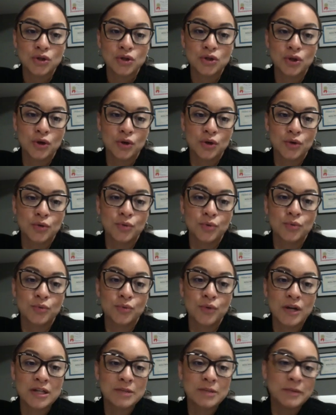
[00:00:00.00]
So I
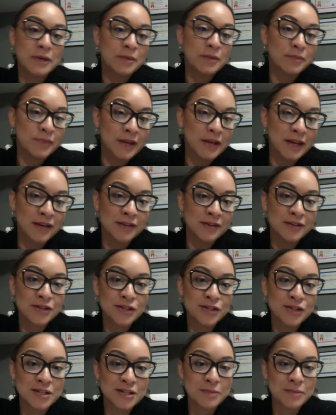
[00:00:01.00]
speak English
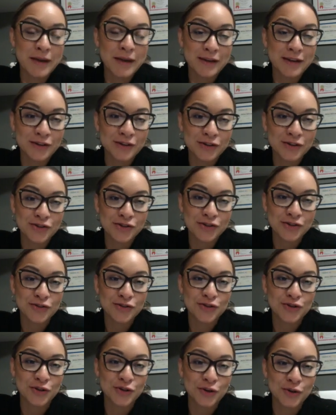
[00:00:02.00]
and Spanish,
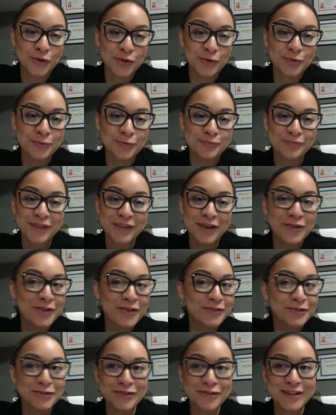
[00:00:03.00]
so I don't have to
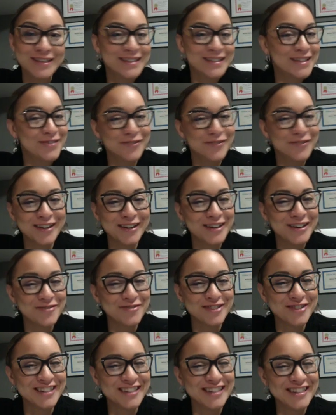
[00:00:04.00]
translate for
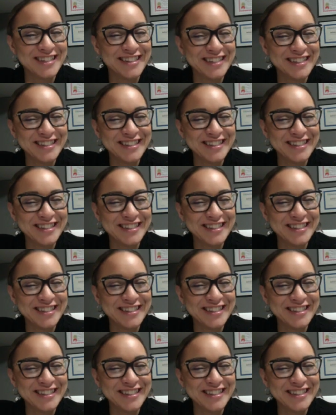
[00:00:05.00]
anyone.